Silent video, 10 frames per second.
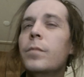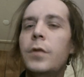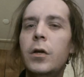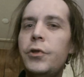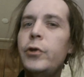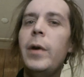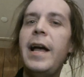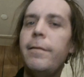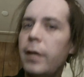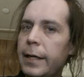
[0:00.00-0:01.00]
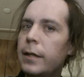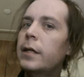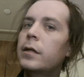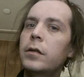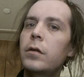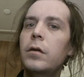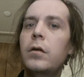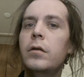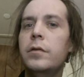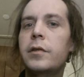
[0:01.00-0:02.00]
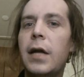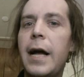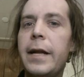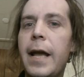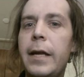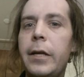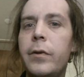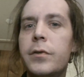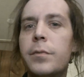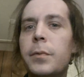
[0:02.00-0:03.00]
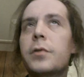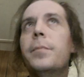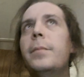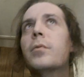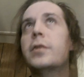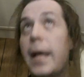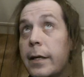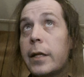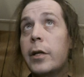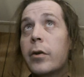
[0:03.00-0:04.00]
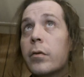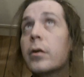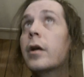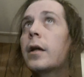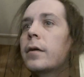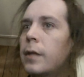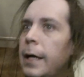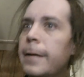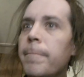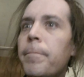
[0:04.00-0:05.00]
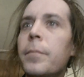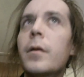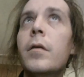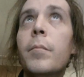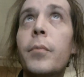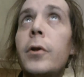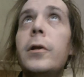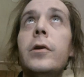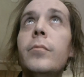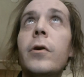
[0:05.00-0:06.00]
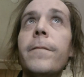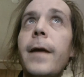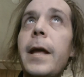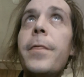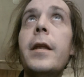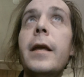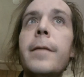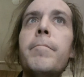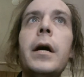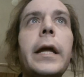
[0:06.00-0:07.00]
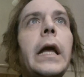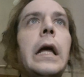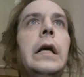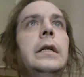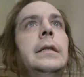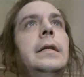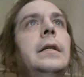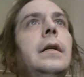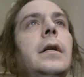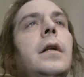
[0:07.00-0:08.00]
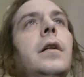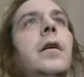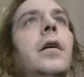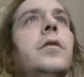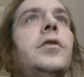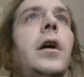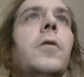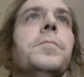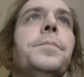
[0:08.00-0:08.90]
don't you have like a sky daddy who's supposed to be protecting you? You know, like, put a little more faith in him, buddy. So